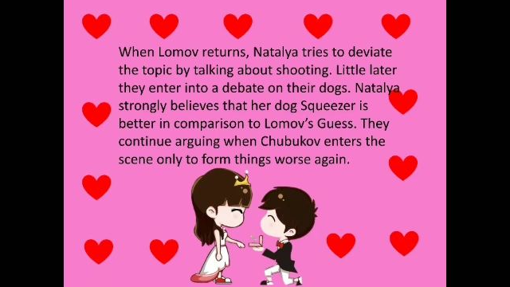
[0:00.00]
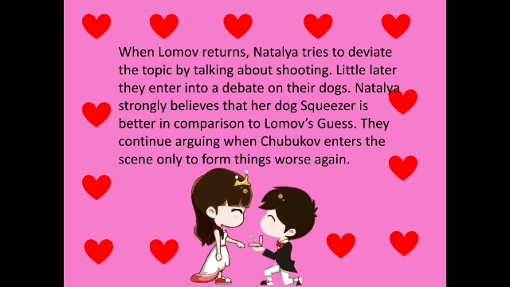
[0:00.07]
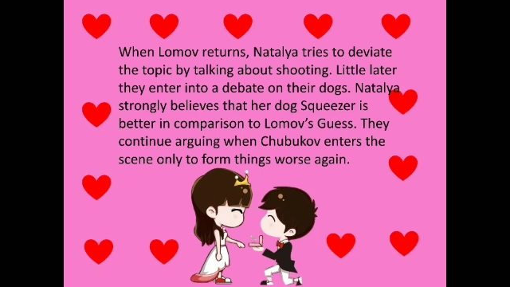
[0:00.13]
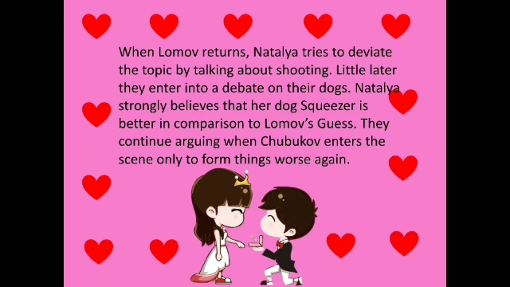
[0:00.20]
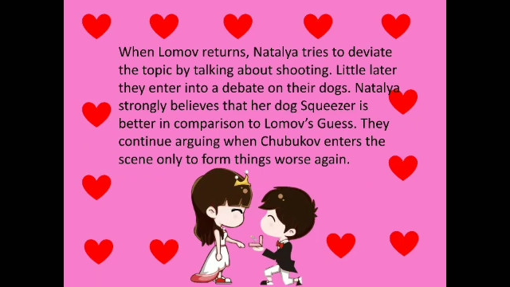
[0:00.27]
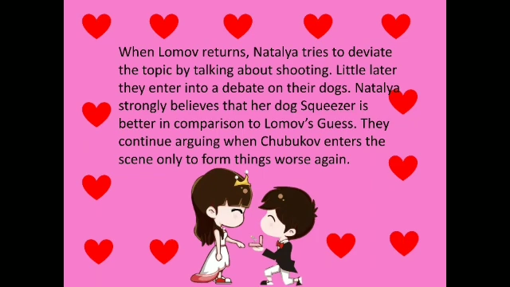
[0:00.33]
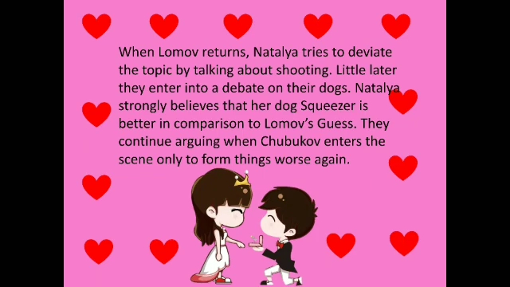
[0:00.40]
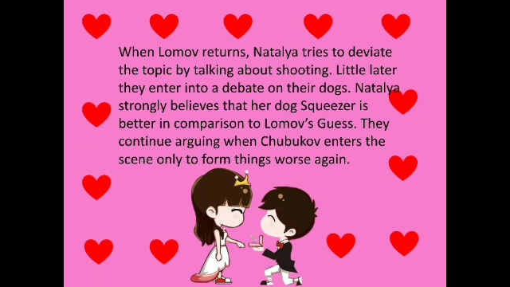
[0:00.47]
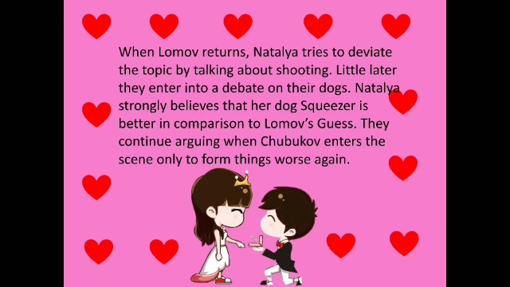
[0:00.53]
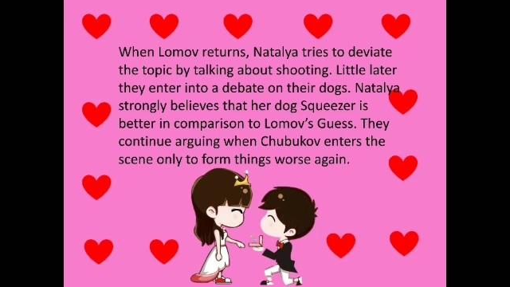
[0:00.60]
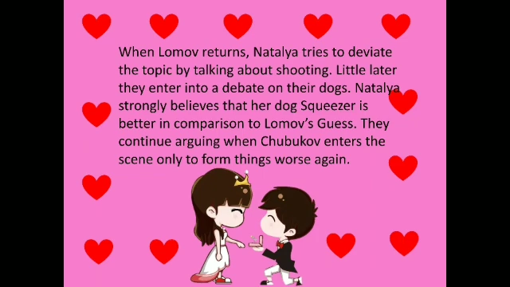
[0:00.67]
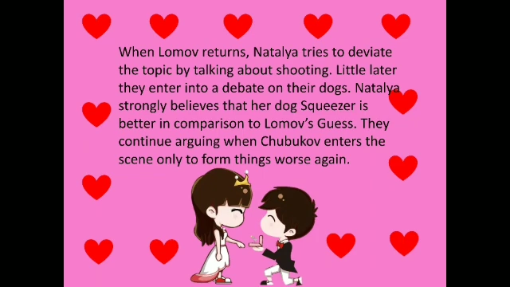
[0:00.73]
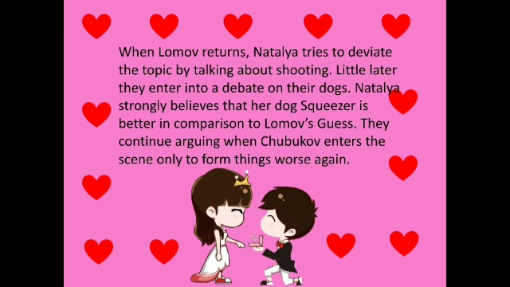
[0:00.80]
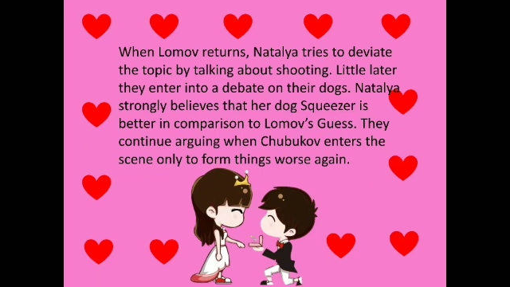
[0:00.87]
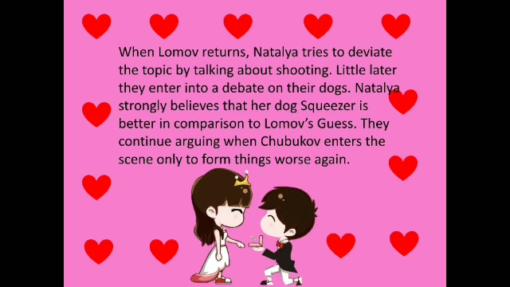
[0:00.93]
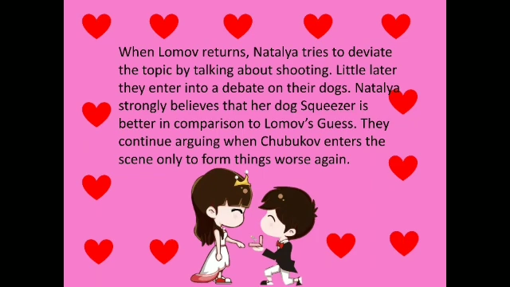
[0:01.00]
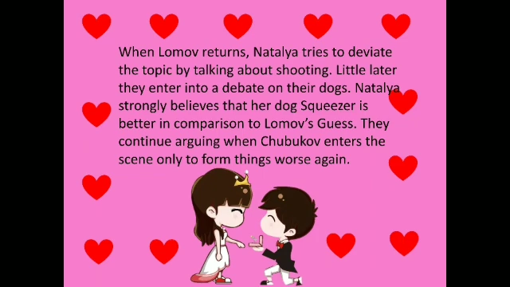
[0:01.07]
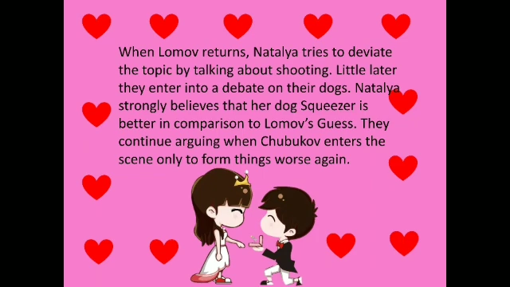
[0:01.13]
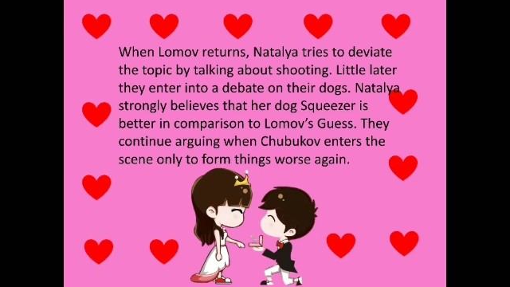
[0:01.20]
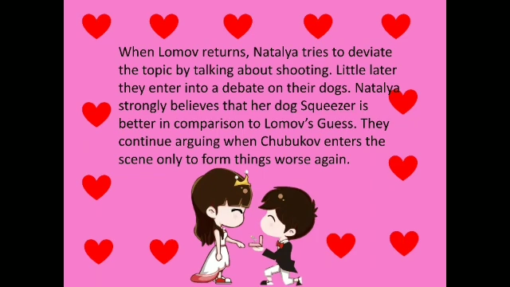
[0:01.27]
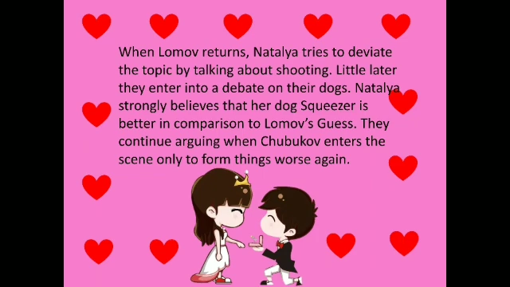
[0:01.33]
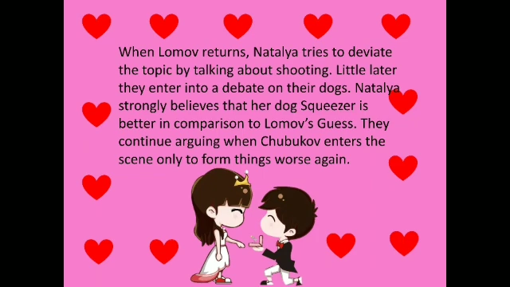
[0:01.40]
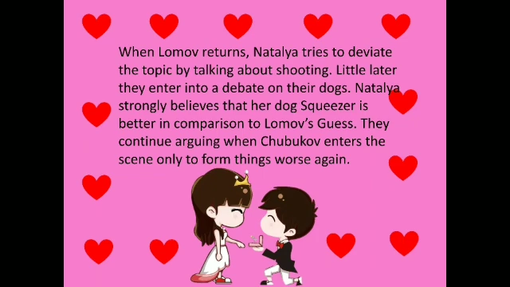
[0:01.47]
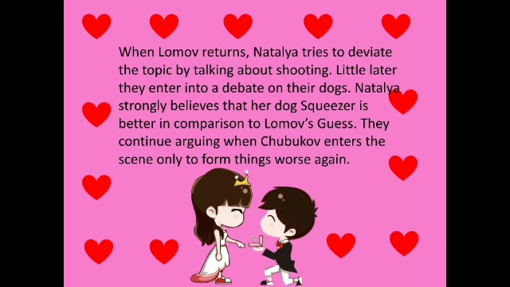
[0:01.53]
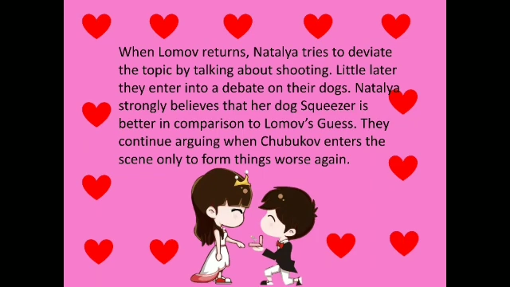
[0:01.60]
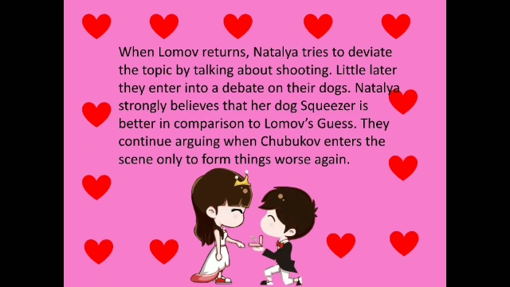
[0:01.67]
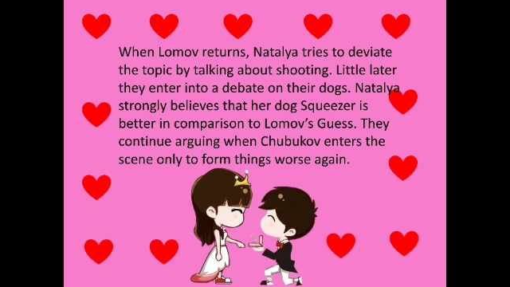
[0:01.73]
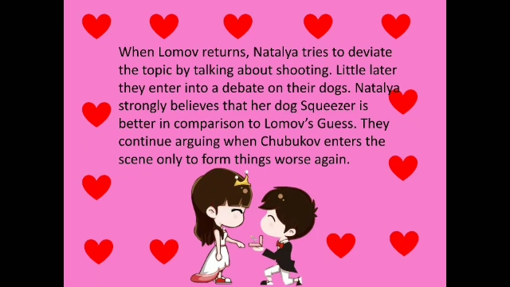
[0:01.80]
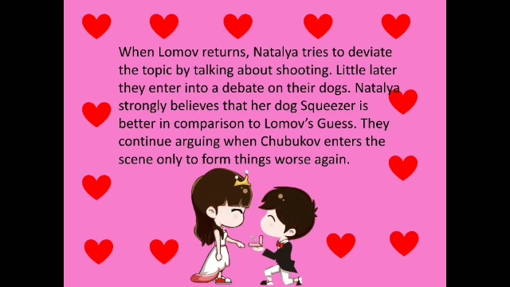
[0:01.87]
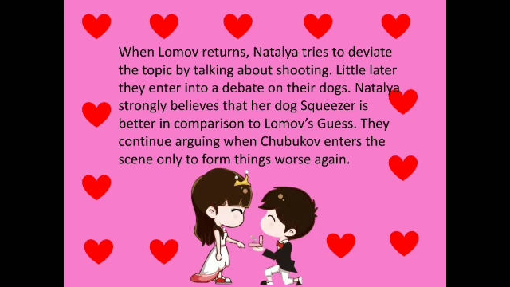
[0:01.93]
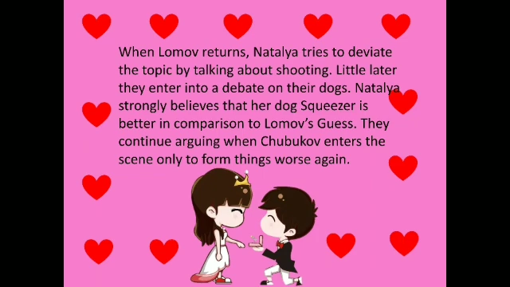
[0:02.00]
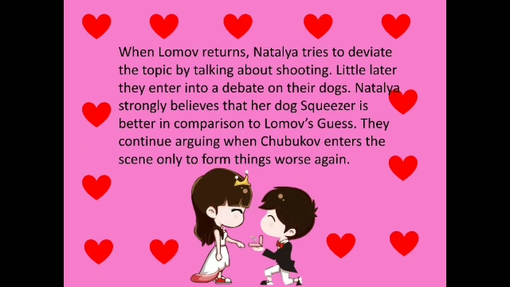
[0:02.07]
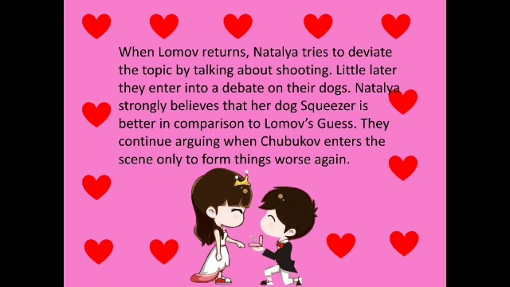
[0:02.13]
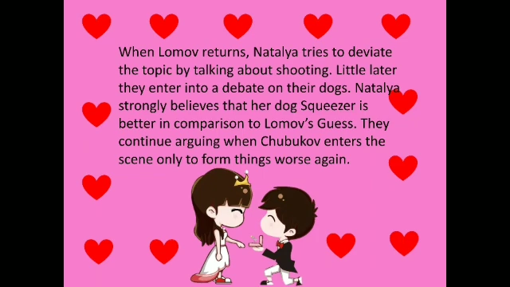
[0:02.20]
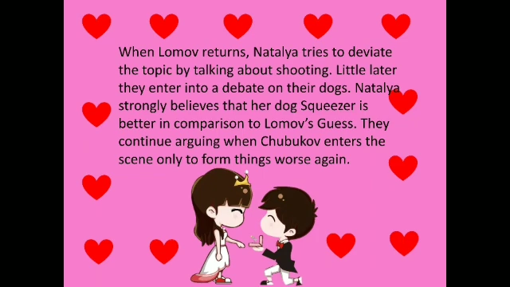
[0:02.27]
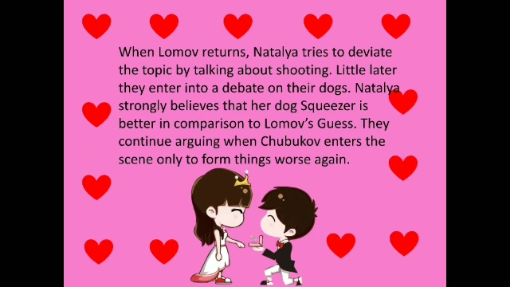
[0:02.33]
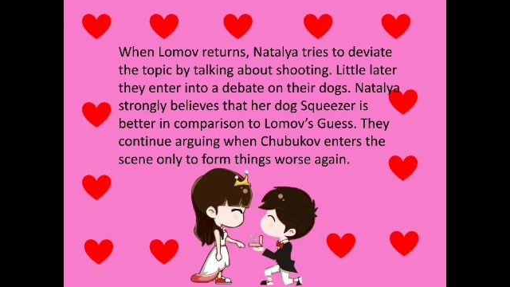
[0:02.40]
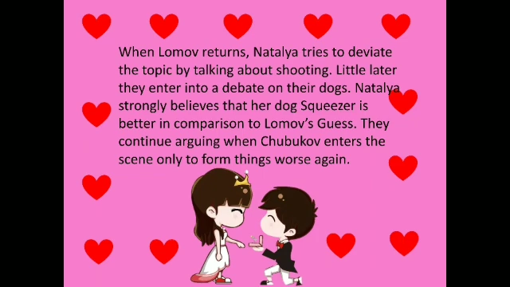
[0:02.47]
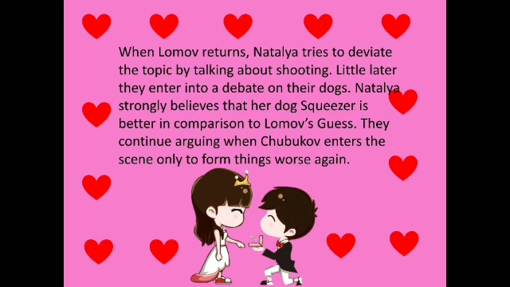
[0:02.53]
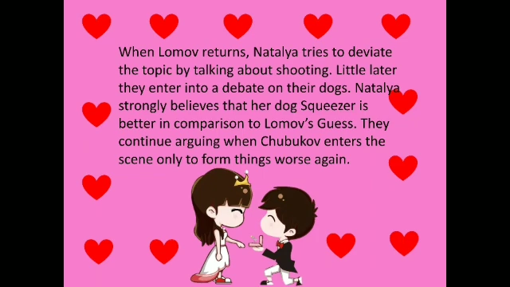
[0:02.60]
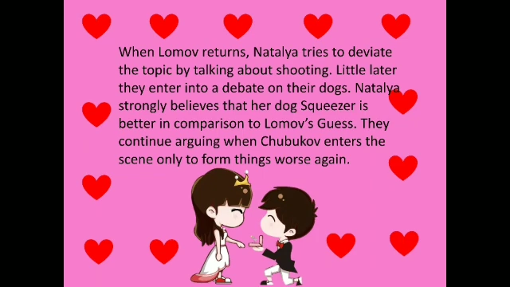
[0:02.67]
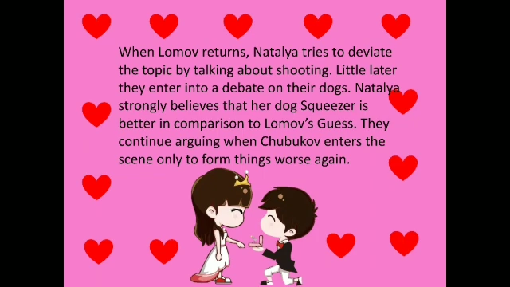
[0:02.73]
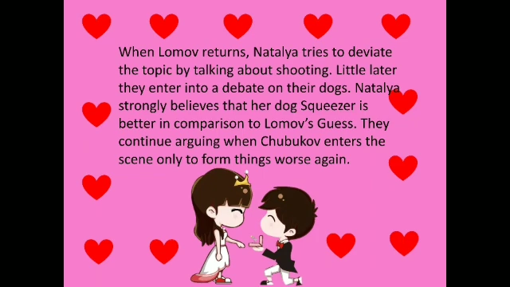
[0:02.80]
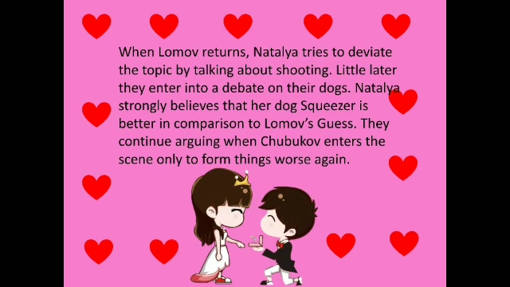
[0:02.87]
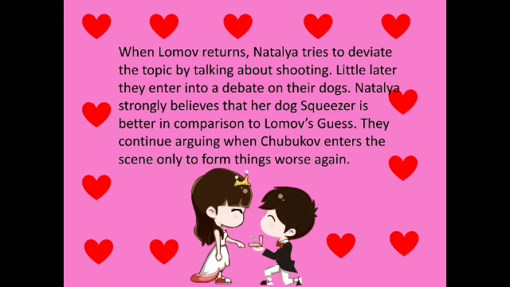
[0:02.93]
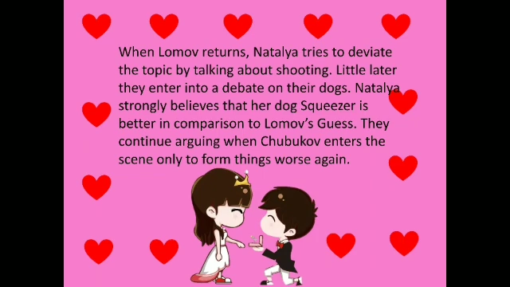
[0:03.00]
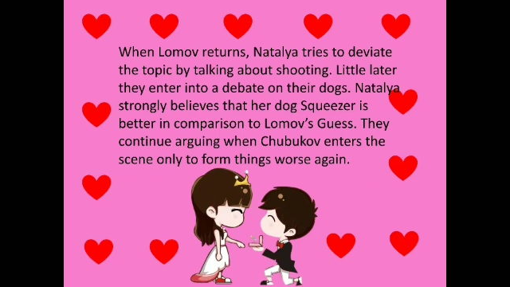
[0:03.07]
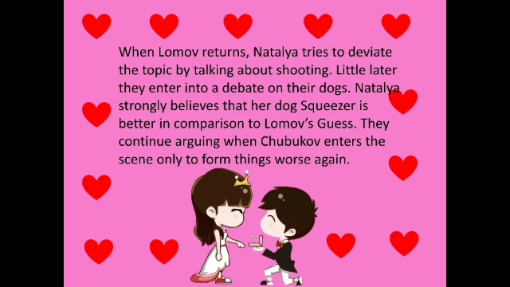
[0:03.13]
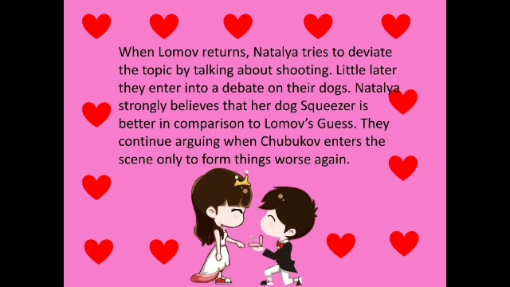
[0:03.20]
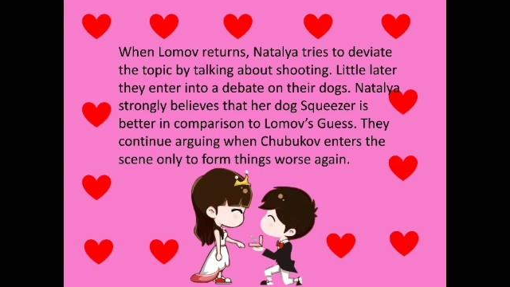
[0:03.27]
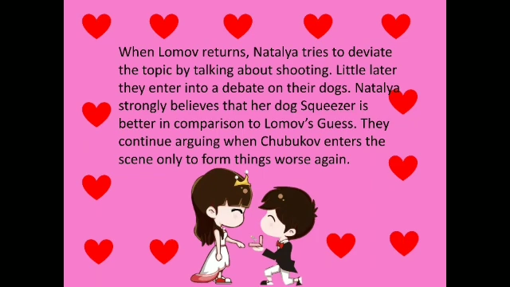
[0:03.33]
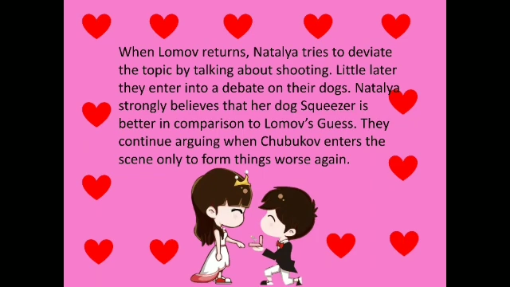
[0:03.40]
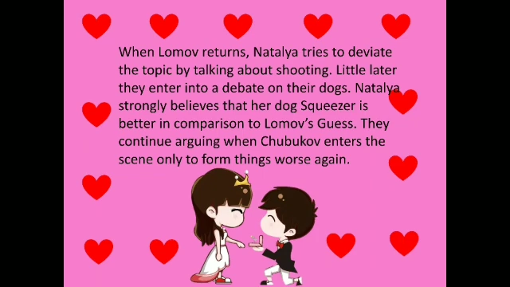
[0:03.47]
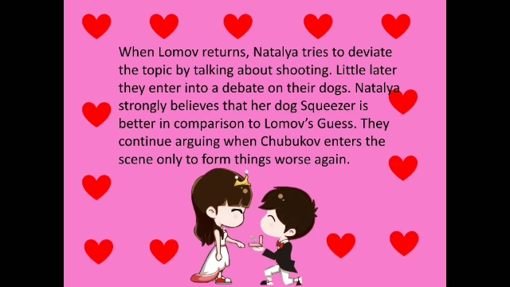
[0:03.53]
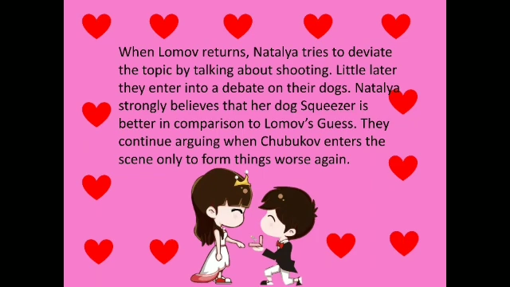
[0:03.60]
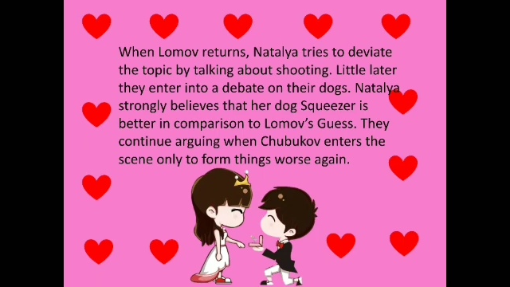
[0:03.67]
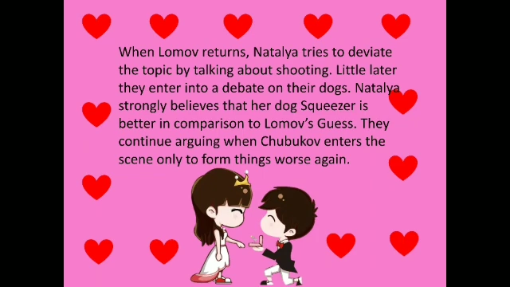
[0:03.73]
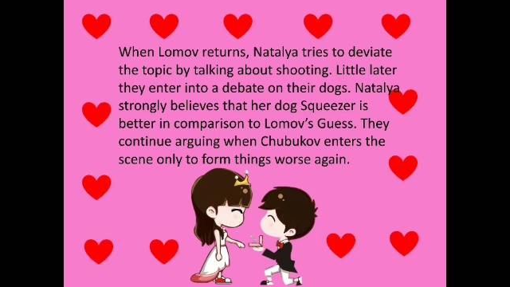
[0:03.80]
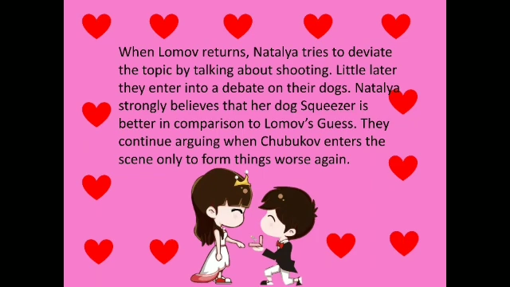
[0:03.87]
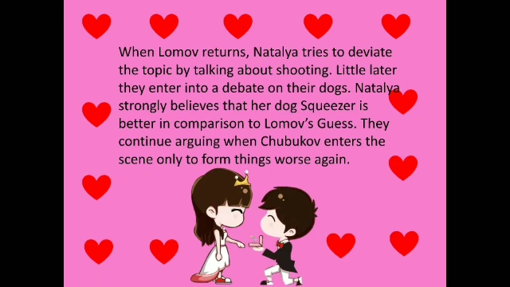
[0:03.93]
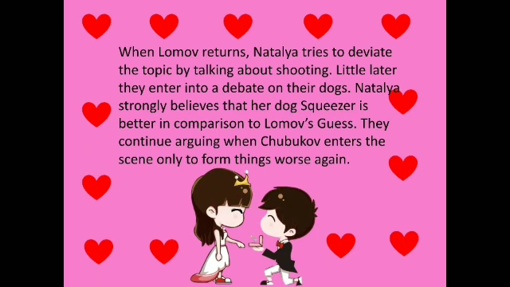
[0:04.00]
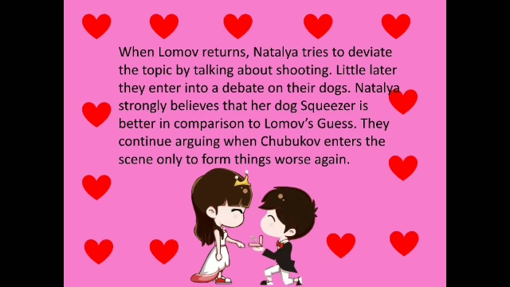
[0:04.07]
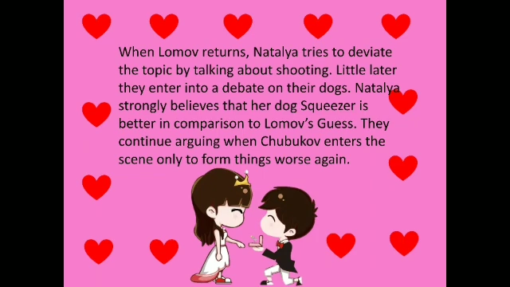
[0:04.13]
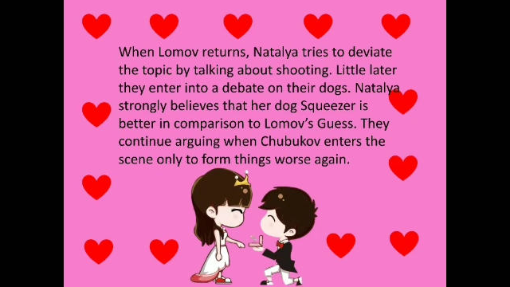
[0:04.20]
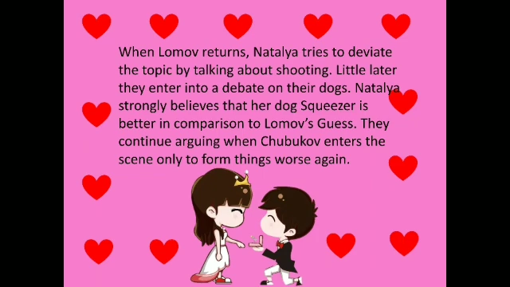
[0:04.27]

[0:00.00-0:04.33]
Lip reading: [unreadable: no face in view]